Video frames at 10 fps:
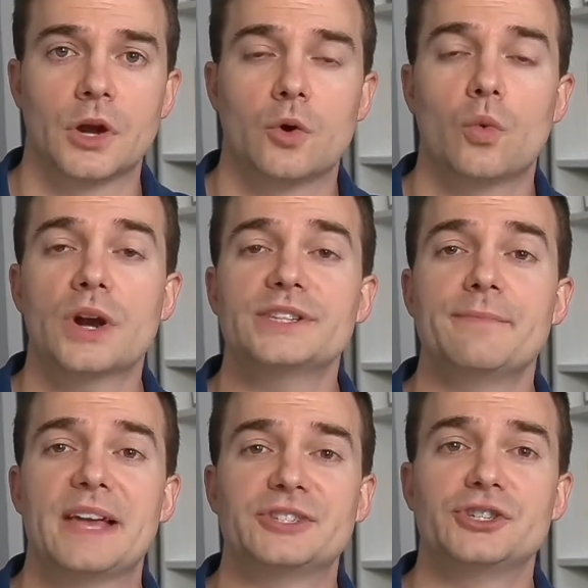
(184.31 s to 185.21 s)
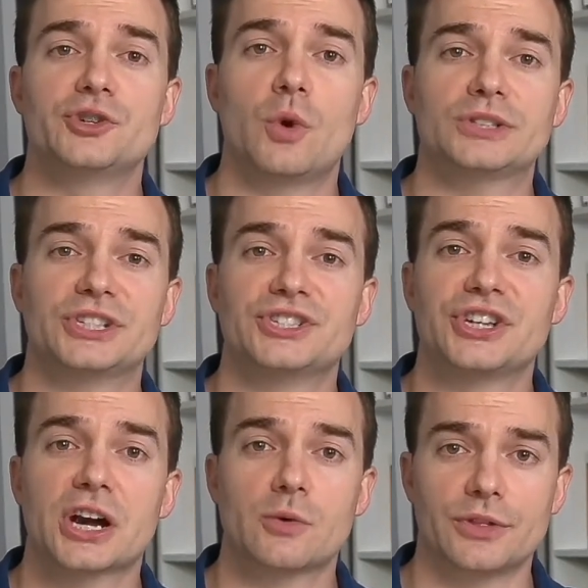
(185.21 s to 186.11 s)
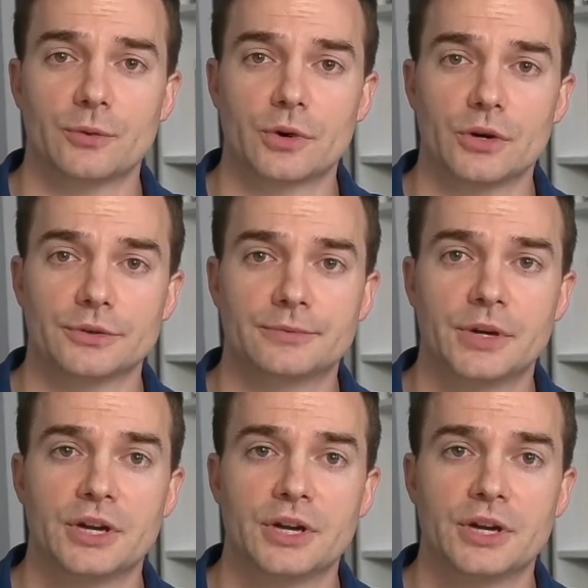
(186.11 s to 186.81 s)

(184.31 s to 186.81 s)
What is a message you want to share with the world?